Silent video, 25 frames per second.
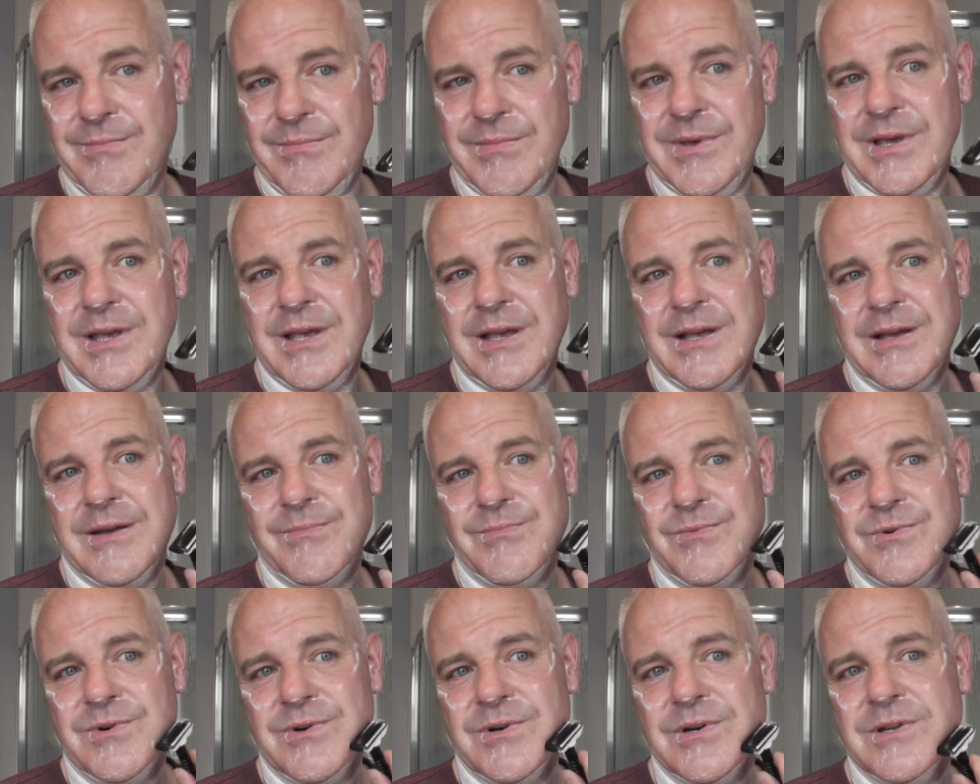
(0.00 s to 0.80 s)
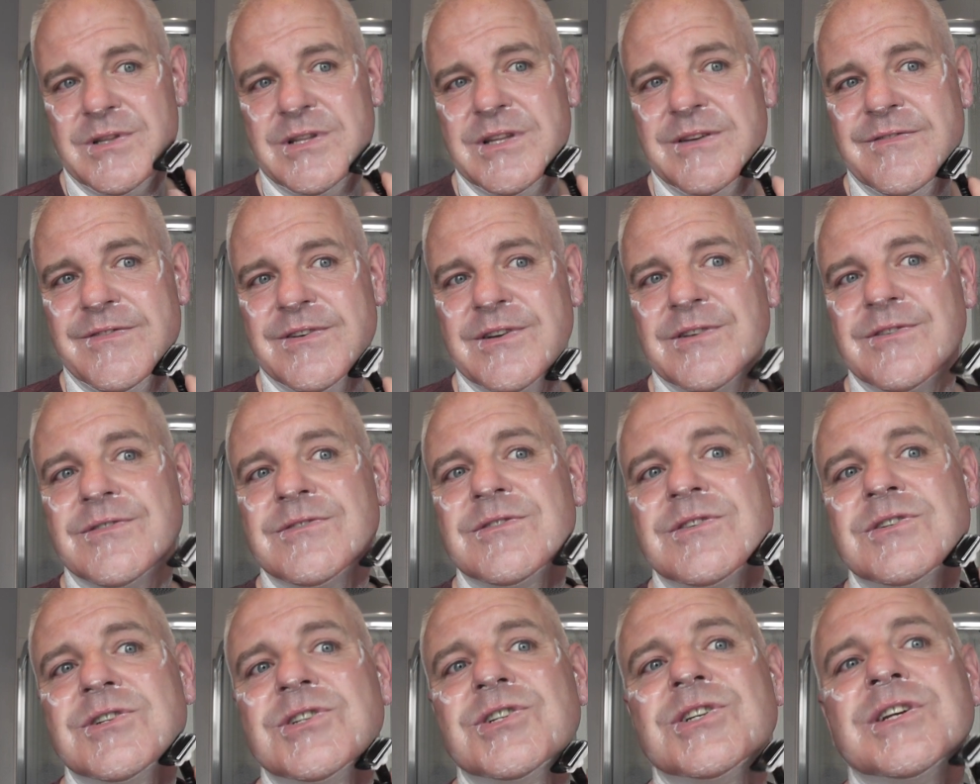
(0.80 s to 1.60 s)
making it more
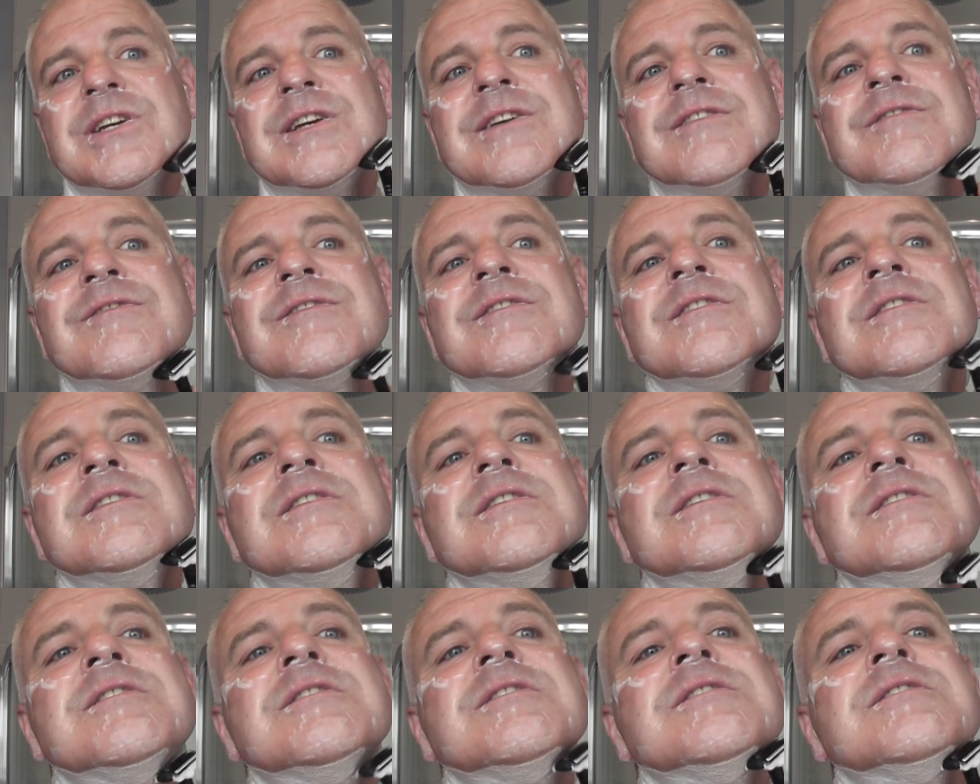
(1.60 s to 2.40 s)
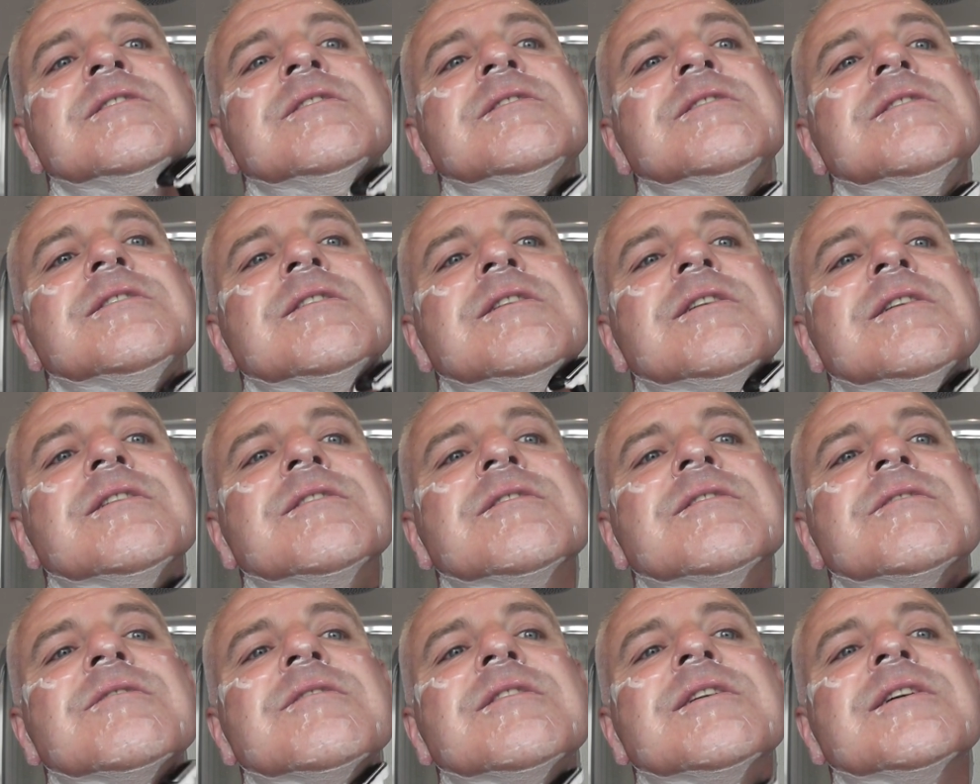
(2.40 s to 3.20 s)
difficult to shave
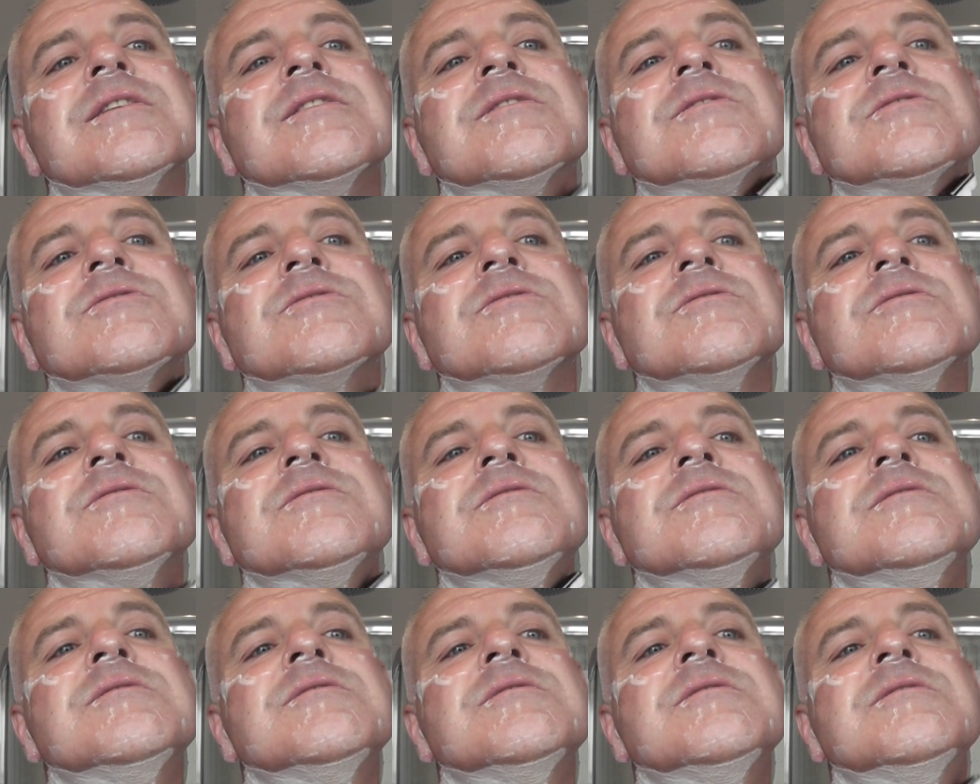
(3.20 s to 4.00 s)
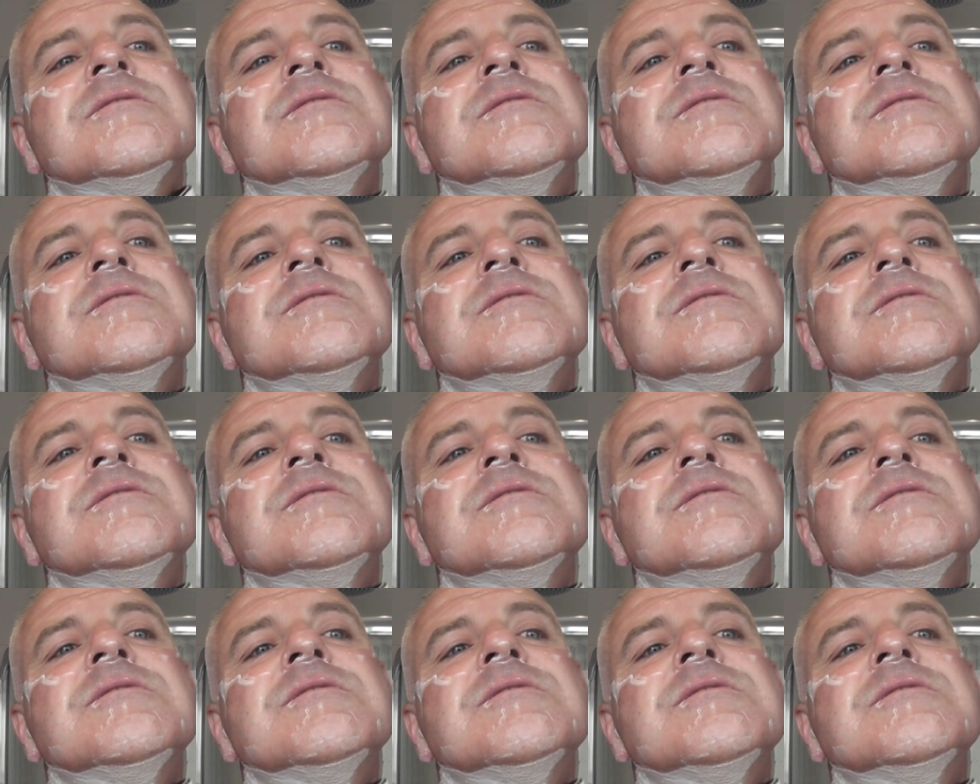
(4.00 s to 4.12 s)
under there. So